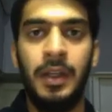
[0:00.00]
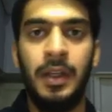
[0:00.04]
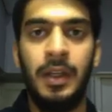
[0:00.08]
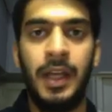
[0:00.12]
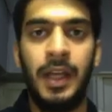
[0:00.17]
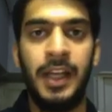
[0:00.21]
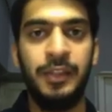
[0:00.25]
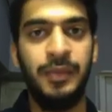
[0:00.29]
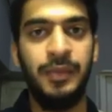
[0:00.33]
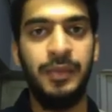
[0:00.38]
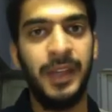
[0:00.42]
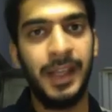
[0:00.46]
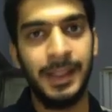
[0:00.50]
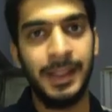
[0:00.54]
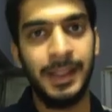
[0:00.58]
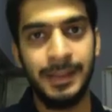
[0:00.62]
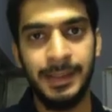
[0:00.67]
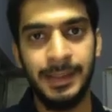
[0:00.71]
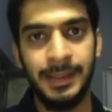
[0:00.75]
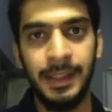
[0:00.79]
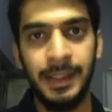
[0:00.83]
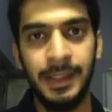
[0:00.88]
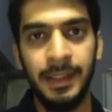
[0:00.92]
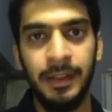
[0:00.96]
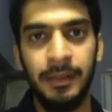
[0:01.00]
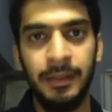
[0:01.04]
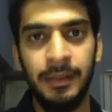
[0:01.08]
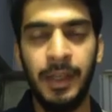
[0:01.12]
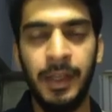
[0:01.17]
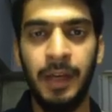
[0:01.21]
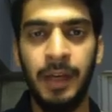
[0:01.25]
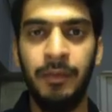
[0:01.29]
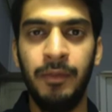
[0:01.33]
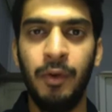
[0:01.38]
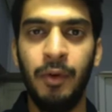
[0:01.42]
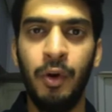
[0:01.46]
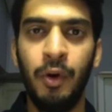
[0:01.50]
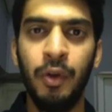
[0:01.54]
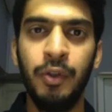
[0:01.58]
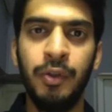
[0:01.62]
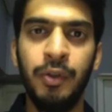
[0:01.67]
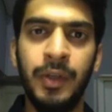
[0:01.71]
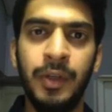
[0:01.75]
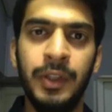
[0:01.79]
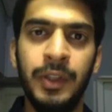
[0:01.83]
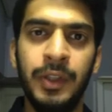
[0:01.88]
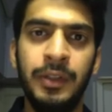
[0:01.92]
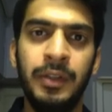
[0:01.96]
As we can see, we have
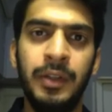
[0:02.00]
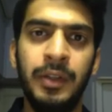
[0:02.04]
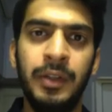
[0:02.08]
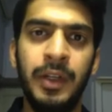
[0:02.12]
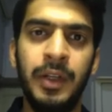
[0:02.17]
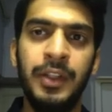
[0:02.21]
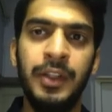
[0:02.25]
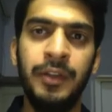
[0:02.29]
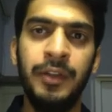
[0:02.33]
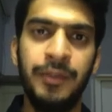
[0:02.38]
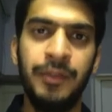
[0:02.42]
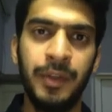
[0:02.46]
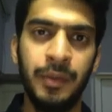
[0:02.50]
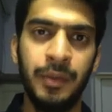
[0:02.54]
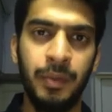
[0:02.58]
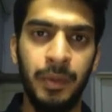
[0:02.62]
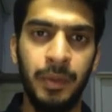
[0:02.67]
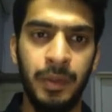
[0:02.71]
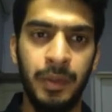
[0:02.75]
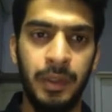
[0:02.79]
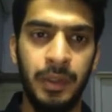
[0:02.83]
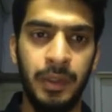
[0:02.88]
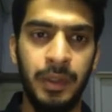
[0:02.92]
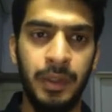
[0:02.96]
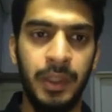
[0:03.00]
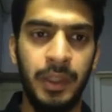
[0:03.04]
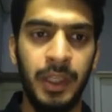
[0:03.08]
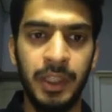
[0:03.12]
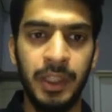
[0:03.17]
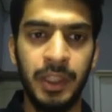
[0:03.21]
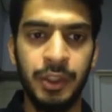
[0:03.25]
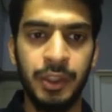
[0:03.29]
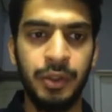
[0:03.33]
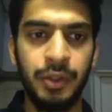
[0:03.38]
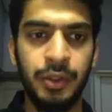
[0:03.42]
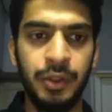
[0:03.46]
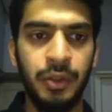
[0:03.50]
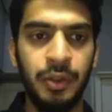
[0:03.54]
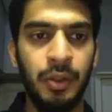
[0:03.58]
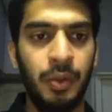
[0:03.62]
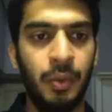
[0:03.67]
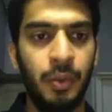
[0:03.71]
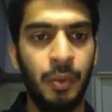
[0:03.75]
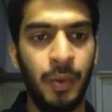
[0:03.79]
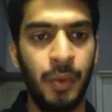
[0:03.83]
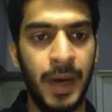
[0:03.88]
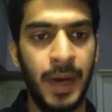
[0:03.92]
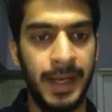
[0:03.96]
altogether a different word. Ich
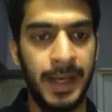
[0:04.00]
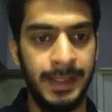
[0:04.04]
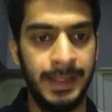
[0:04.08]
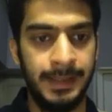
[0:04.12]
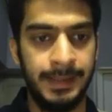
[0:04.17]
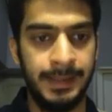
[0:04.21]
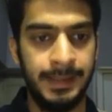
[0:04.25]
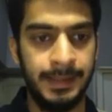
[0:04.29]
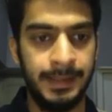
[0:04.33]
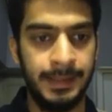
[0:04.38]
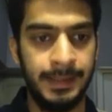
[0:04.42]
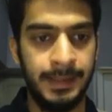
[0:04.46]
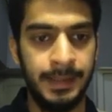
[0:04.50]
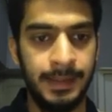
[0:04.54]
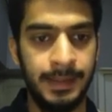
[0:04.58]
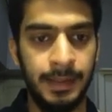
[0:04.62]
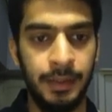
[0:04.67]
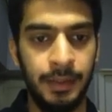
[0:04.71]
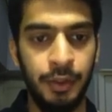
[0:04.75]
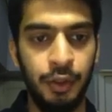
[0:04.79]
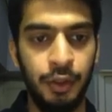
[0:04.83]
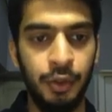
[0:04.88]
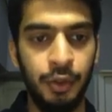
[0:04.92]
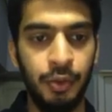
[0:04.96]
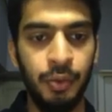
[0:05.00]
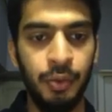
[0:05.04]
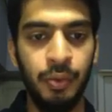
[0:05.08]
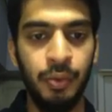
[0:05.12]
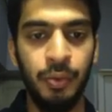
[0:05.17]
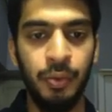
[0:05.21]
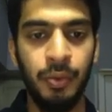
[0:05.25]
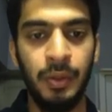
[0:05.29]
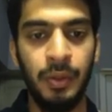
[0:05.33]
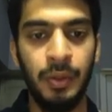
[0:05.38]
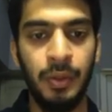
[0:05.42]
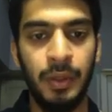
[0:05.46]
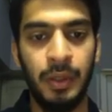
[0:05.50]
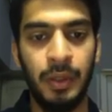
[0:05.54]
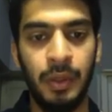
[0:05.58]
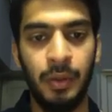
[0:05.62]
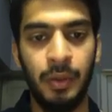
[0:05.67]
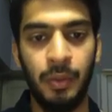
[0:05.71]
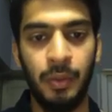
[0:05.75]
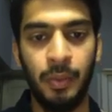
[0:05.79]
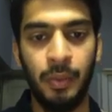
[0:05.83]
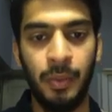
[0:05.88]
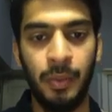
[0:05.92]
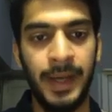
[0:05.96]
weiß. Du
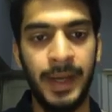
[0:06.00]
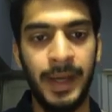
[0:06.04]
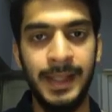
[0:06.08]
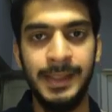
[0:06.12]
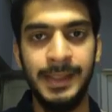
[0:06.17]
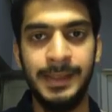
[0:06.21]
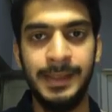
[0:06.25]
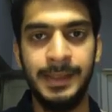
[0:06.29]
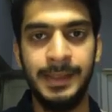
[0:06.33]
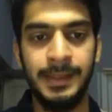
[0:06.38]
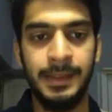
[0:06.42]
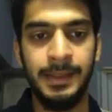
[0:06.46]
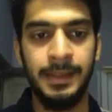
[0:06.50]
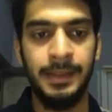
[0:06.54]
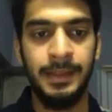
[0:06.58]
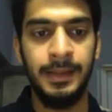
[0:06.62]
weißt.